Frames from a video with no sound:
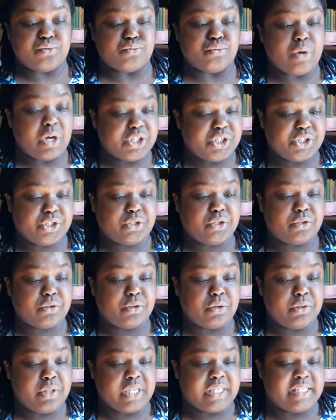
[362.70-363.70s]
rushed
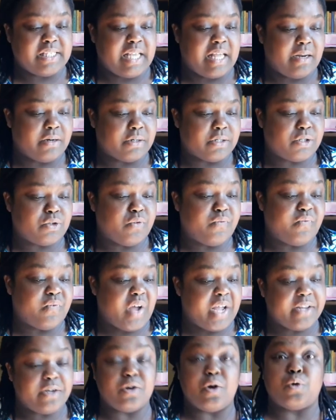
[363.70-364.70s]
to the cellar to
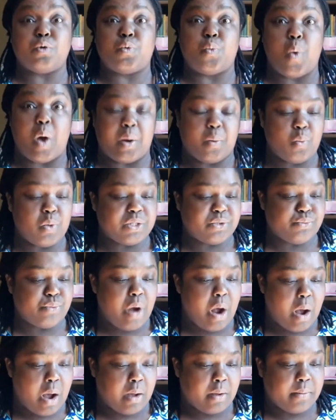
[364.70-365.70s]
find out what was
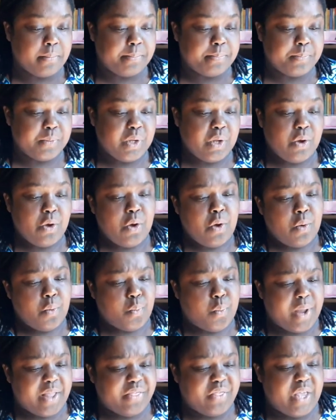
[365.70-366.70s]
wrong.
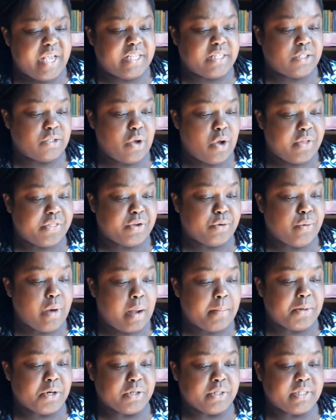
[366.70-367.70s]
When they saw the
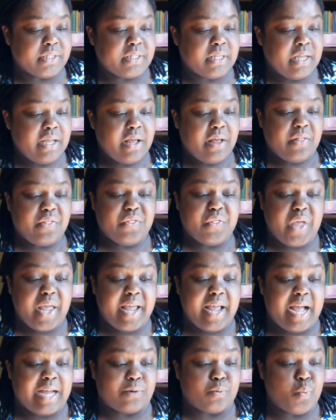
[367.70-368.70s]
robbers, they
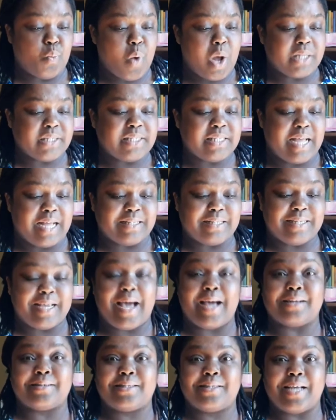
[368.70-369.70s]
at once
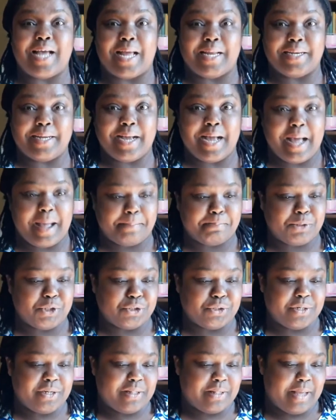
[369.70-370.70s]
attacked and
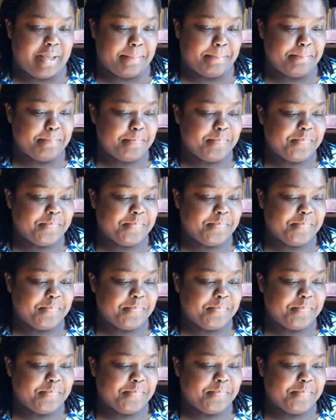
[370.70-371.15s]
captured them.